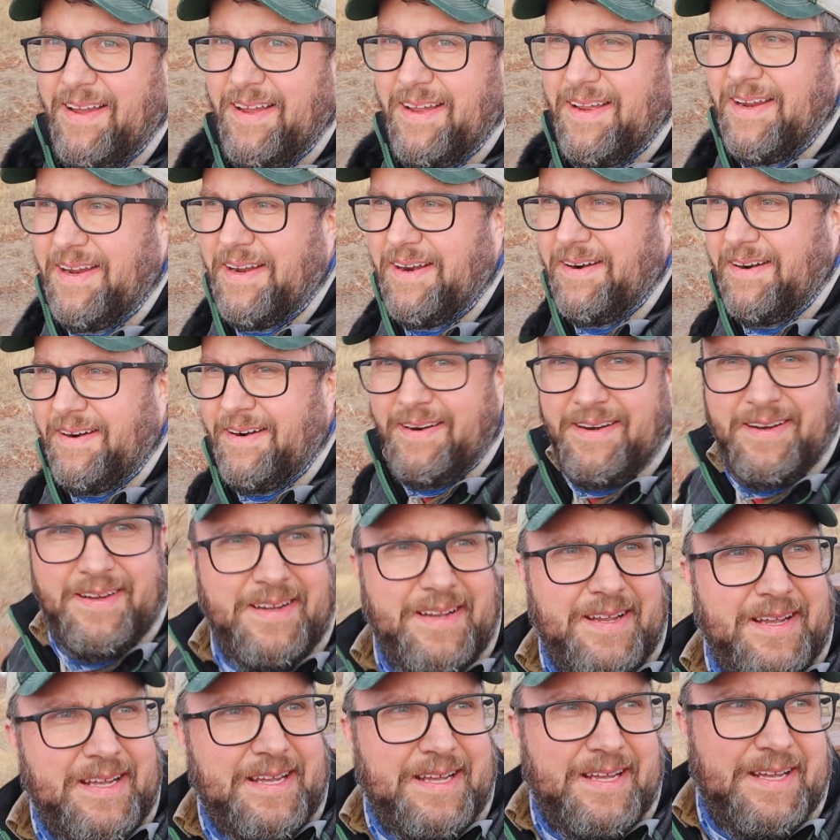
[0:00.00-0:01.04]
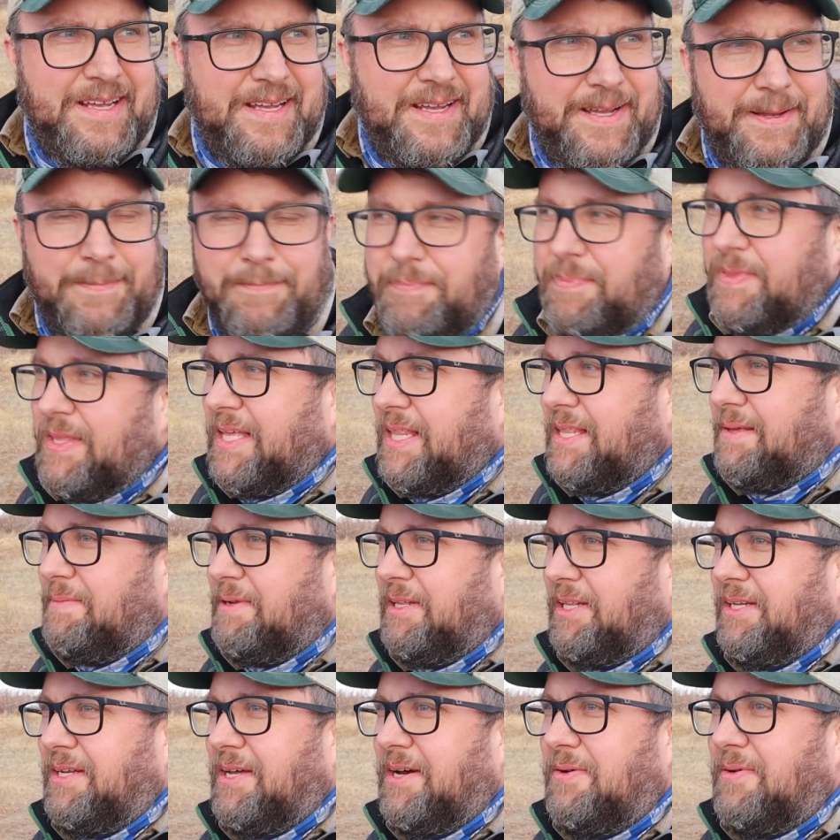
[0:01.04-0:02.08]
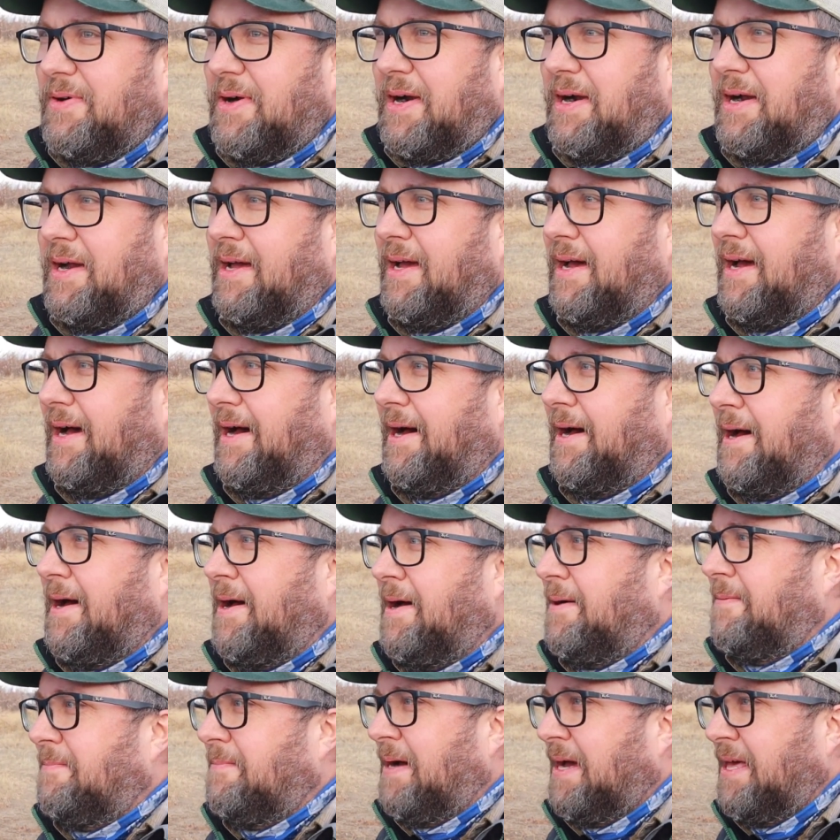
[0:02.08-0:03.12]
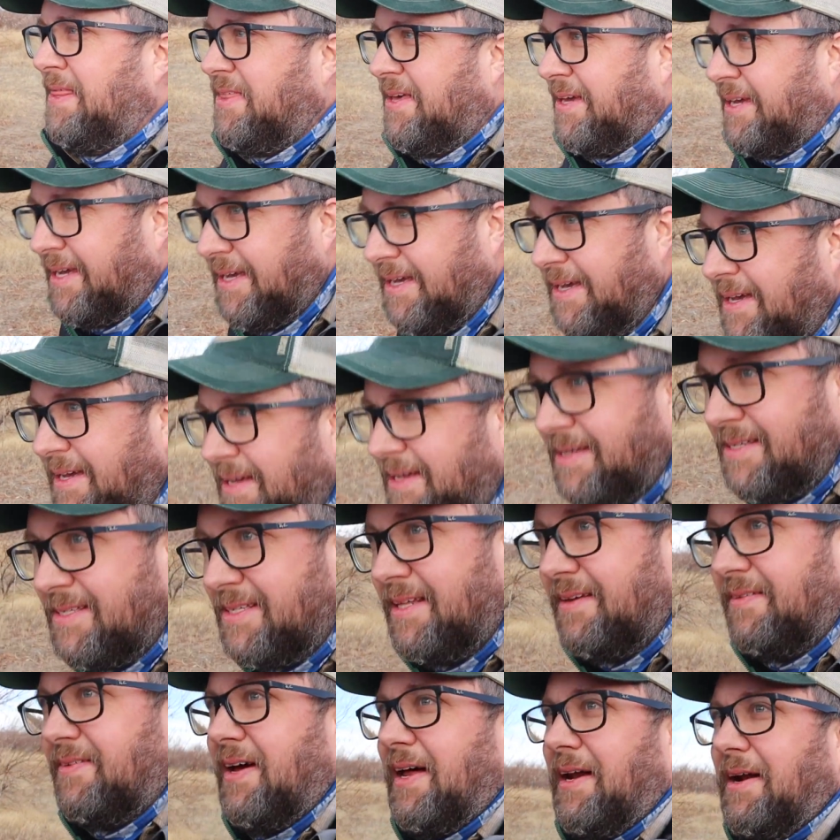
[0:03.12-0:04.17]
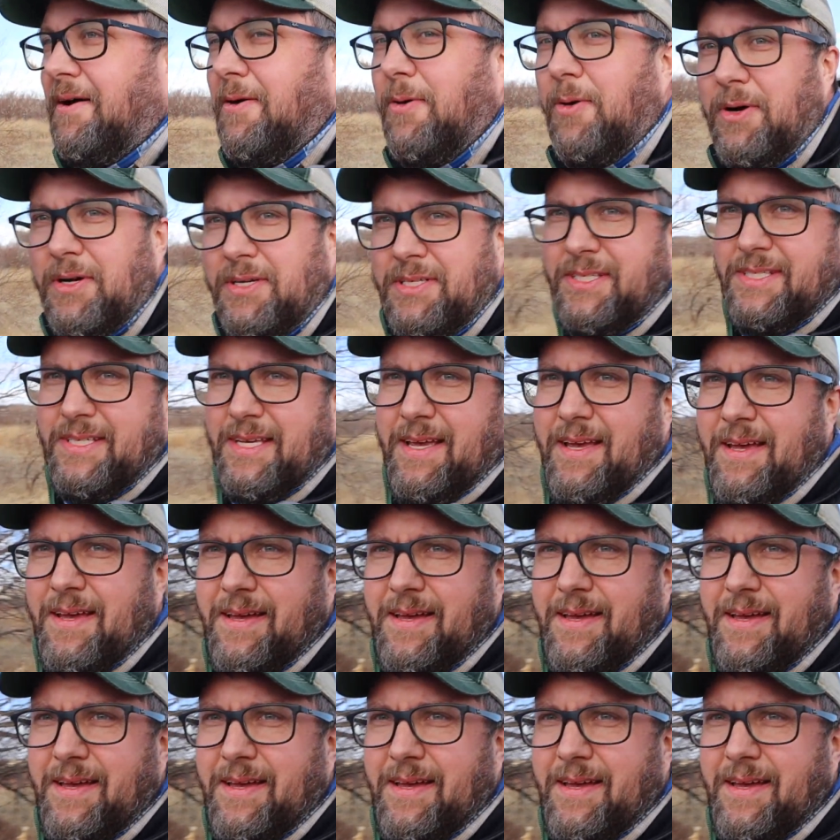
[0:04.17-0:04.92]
here in the middle of nowhere. I think they've got a horse